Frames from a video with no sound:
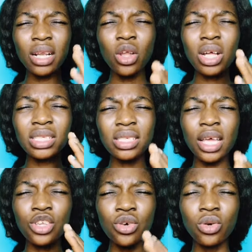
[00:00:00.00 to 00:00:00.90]
Lord
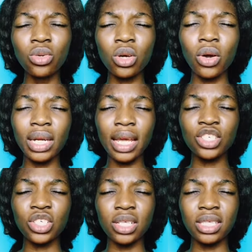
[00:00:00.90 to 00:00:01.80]
send you good
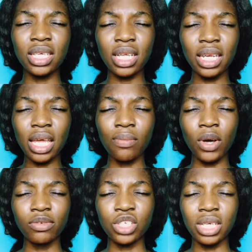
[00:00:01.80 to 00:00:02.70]
connections in the name
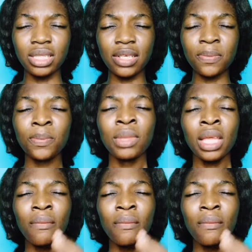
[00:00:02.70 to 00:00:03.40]
of Jesus.